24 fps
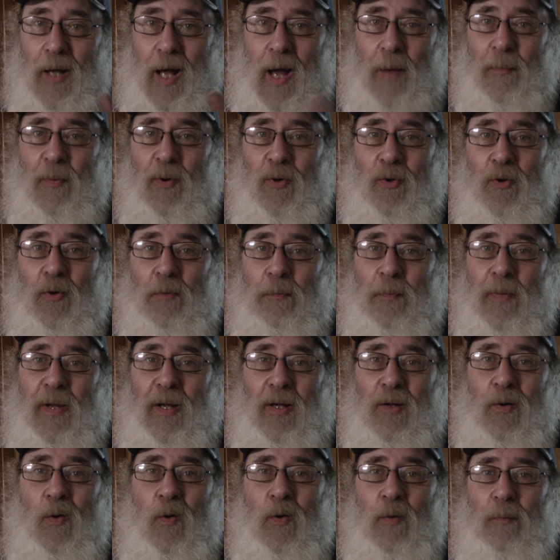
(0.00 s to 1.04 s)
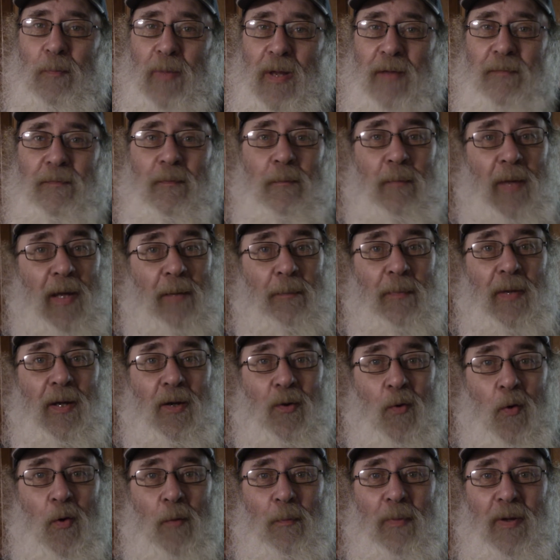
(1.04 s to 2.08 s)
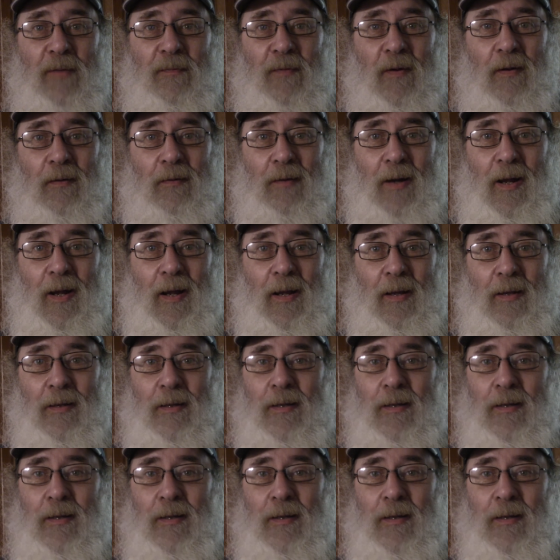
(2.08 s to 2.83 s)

I'm gonna cook me a corned beef and make me a corned beef on rye.